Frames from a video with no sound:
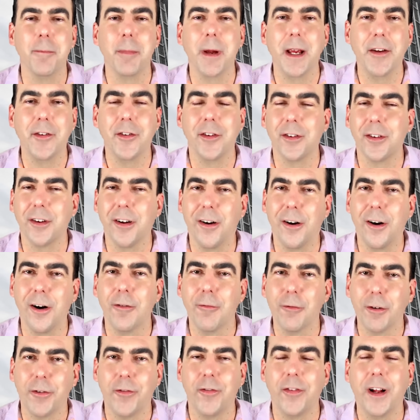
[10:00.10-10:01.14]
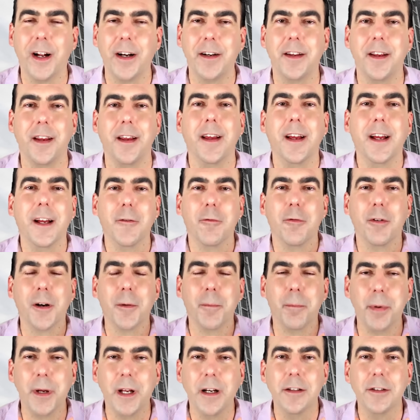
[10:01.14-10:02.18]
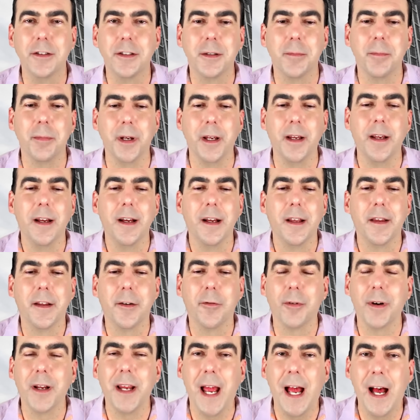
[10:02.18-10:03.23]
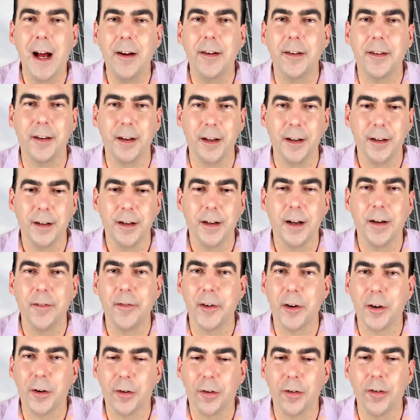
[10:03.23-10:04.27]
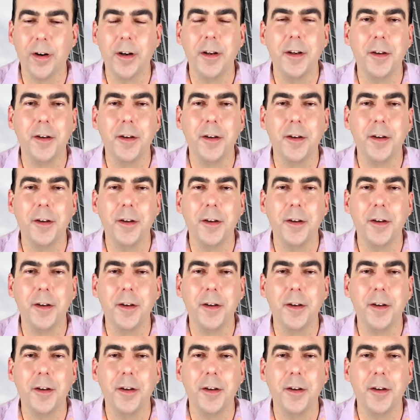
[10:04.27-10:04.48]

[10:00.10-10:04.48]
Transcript: basis aren't reflecting what appears to be the reality of the current